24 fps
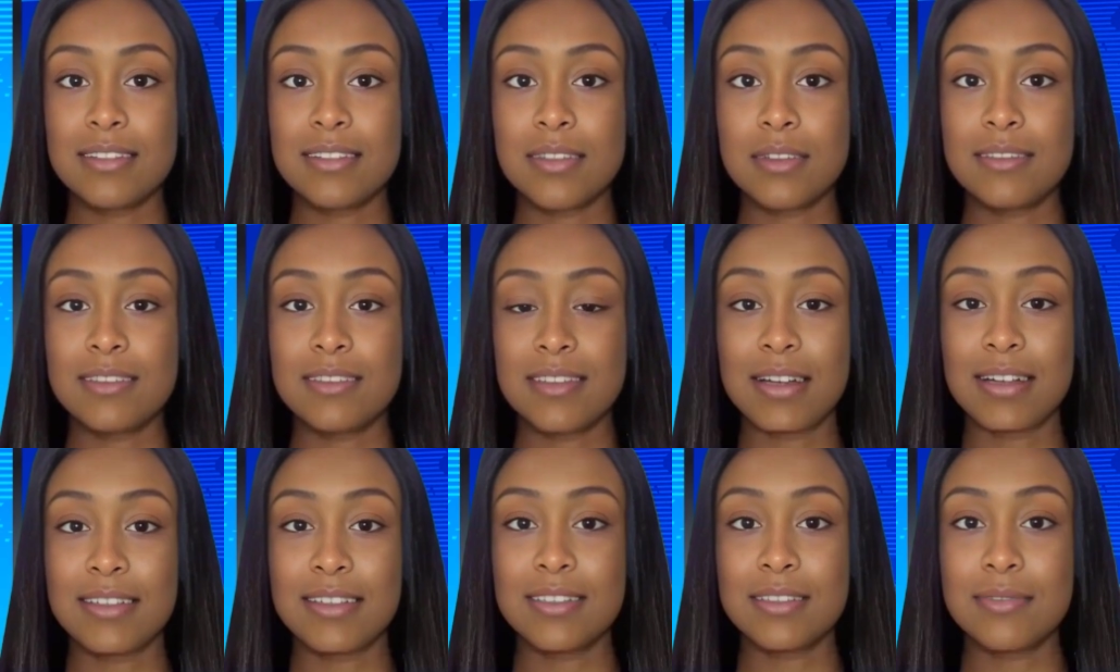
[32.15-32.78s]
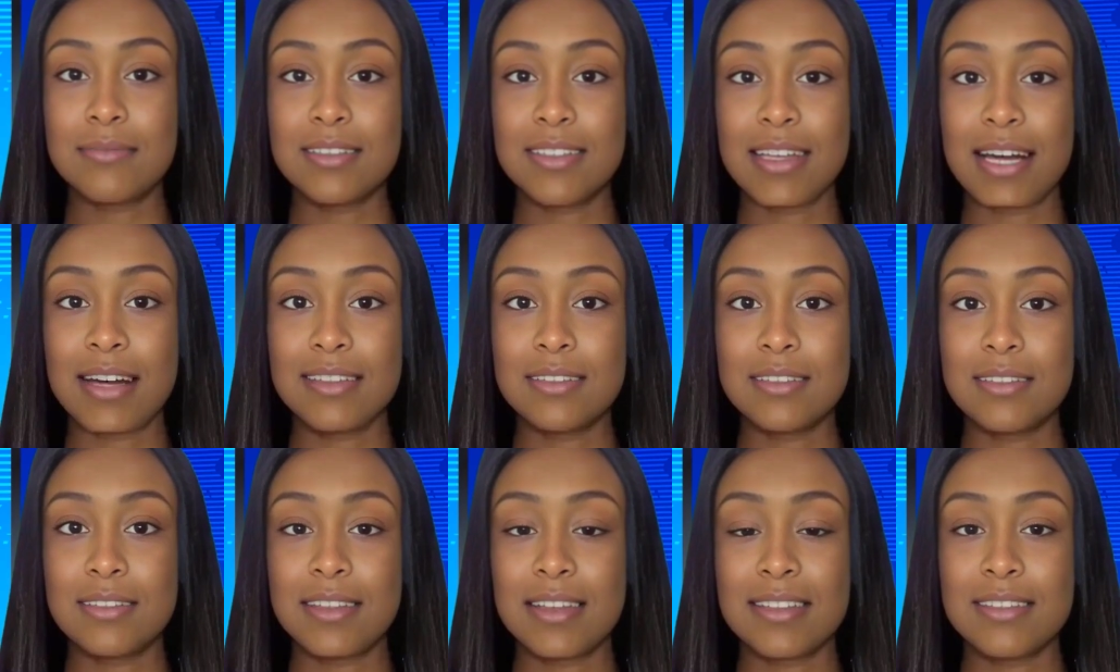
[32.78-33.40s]
two-thirds of
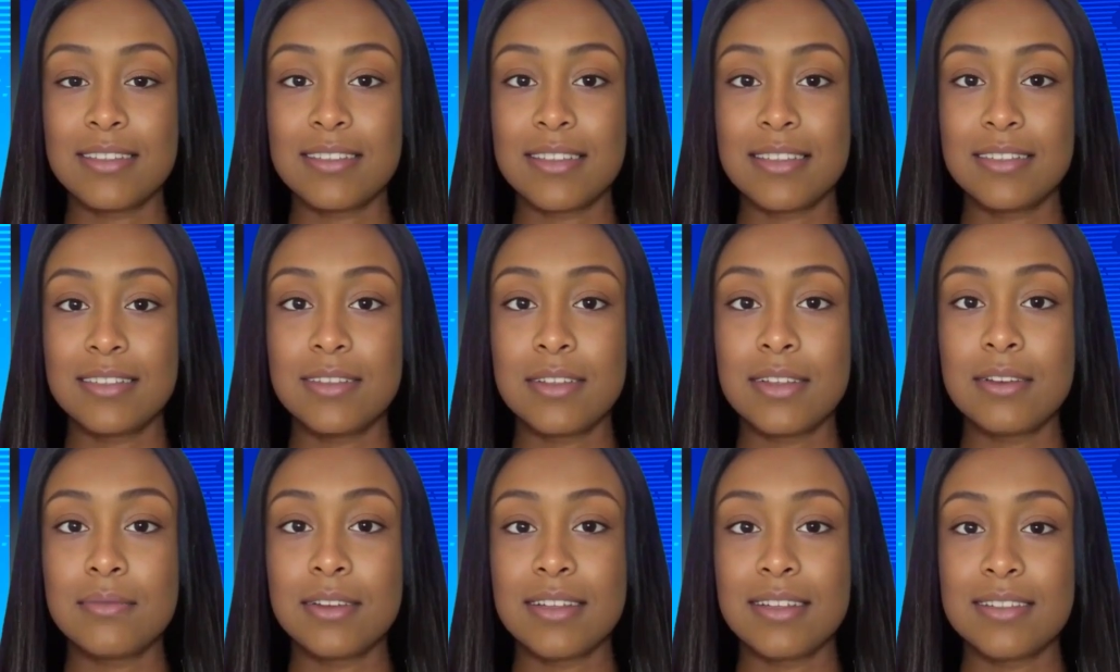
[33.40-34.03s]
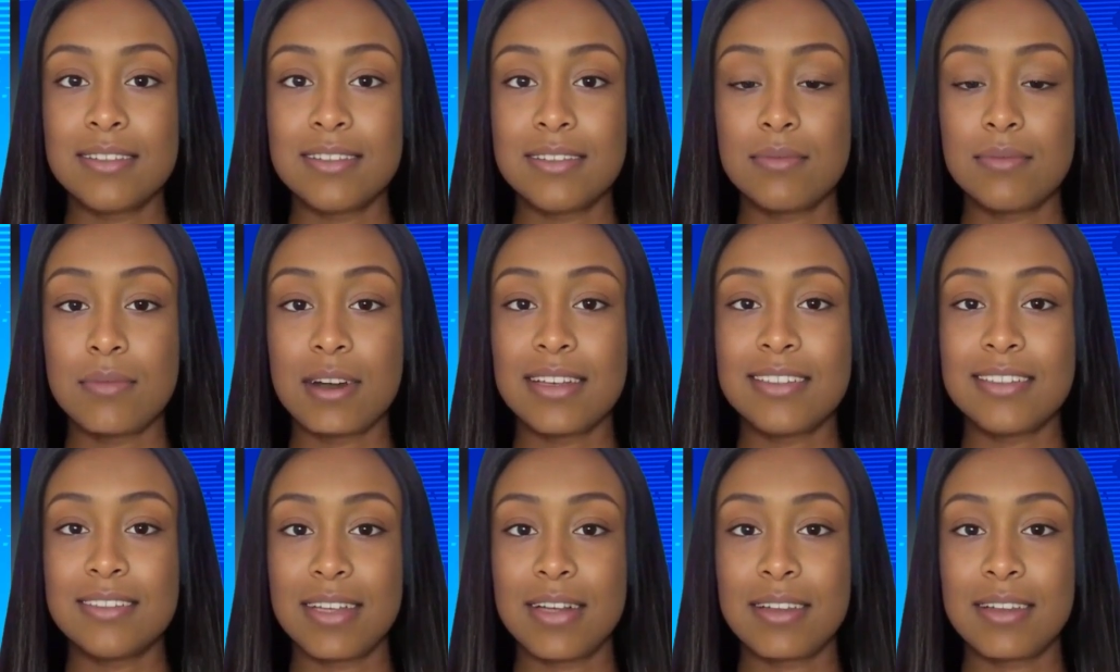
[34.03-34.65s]
taxpayers experienced
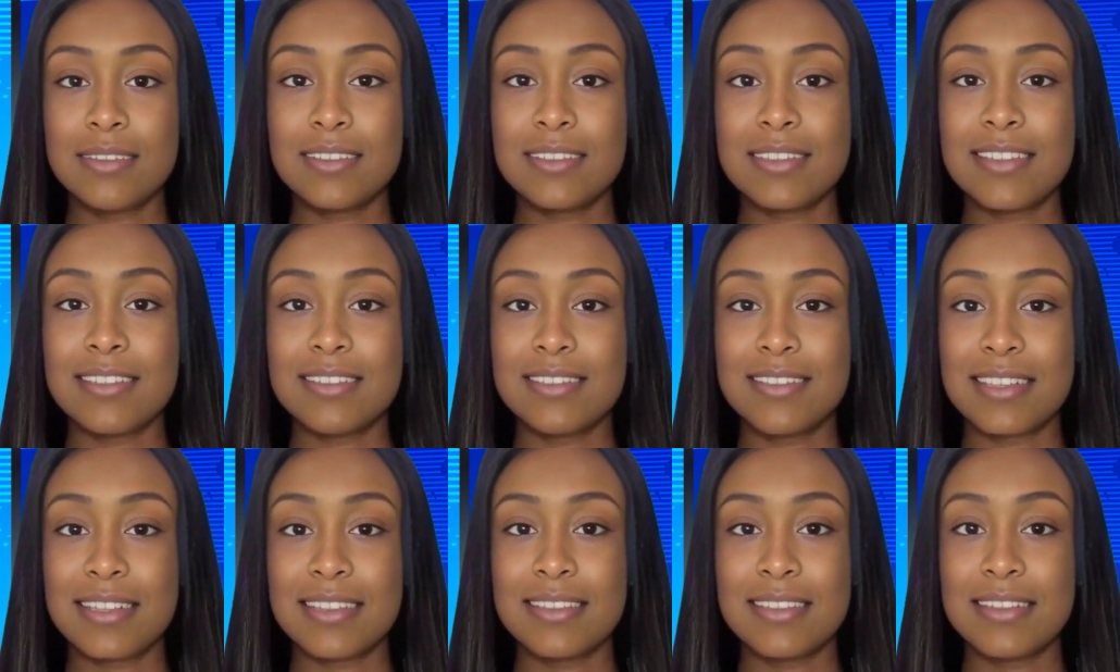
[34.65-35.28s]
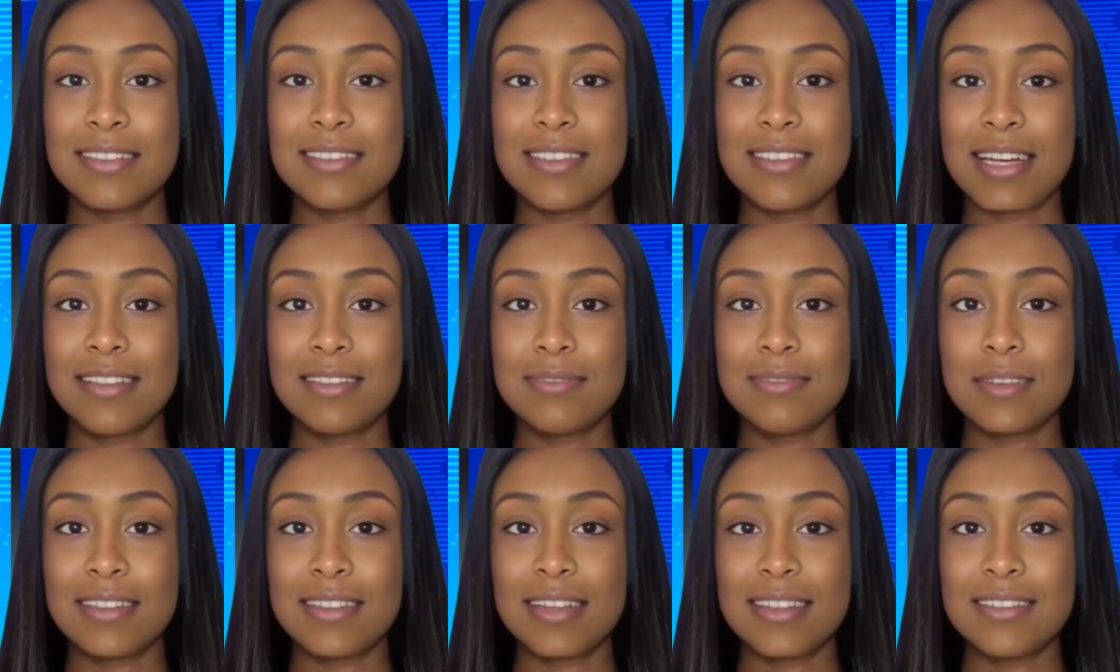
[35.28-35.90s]
wait times exceeding
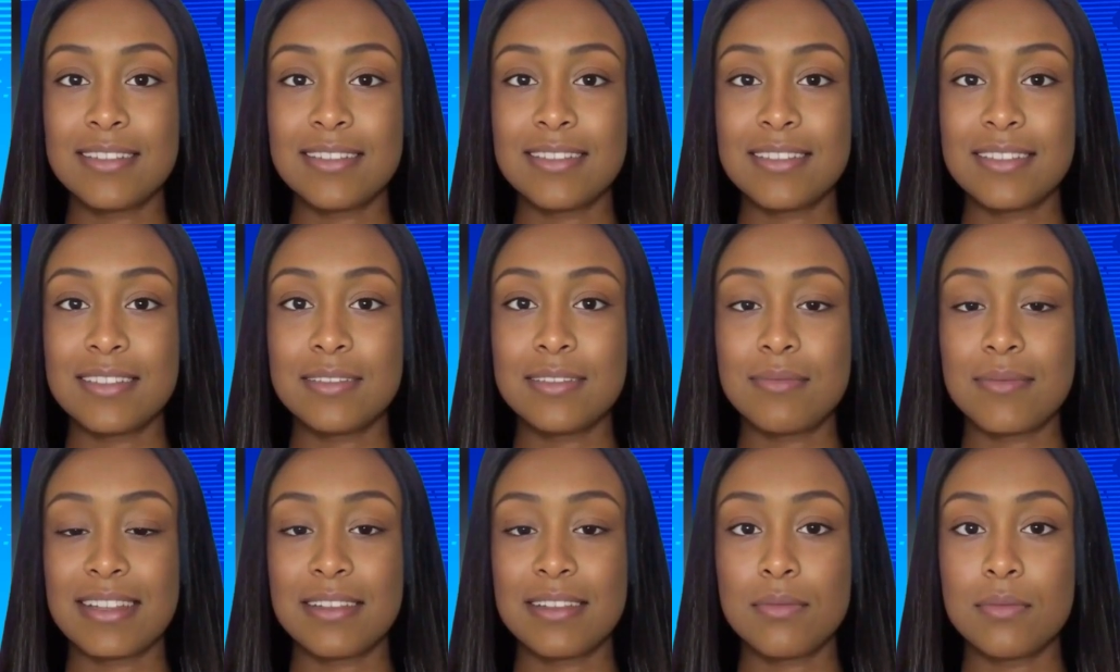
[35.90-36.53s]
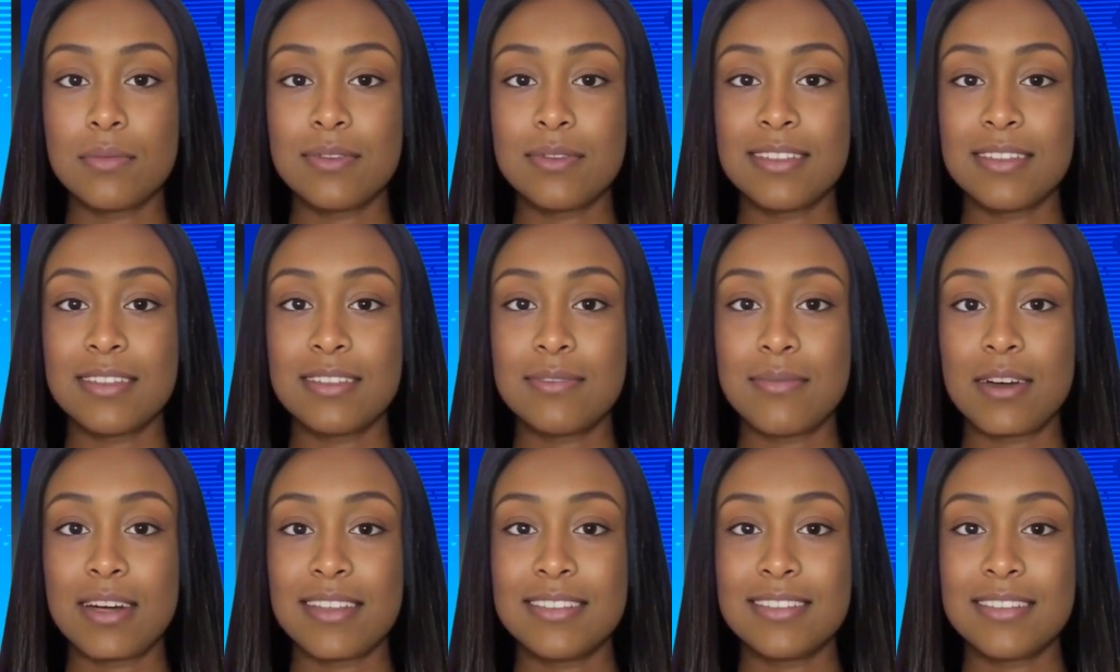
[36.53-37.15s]
10 minutes to speak with an
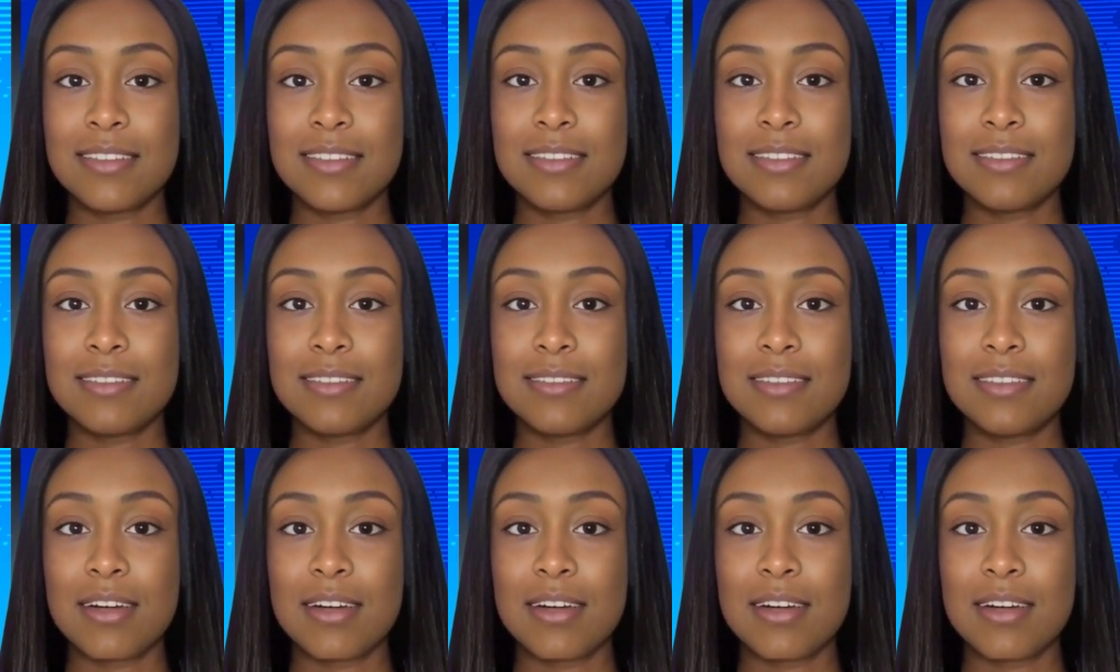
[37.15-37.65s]
advisor,